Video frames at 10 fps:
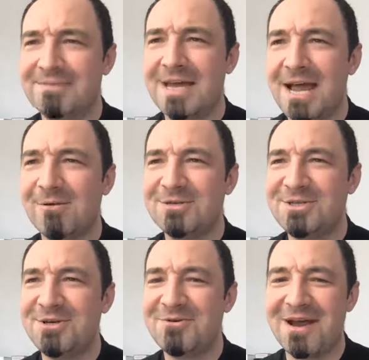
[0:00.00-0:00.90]

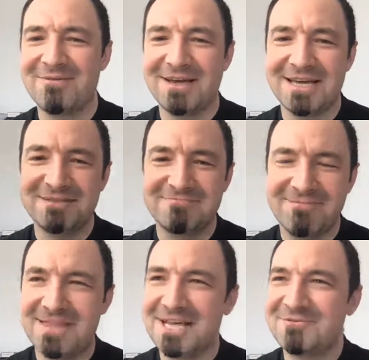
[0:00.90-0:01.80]
around, guys.
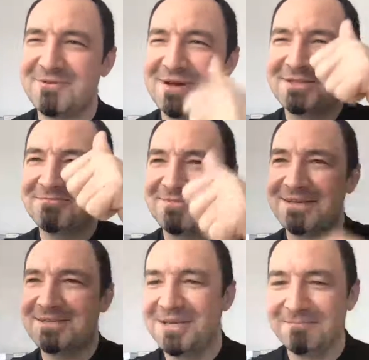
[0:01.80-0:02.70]
Thanks very much.
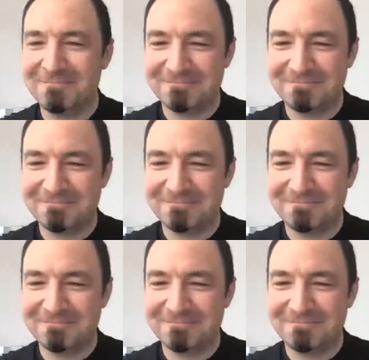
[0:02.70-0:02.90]
I'll see you.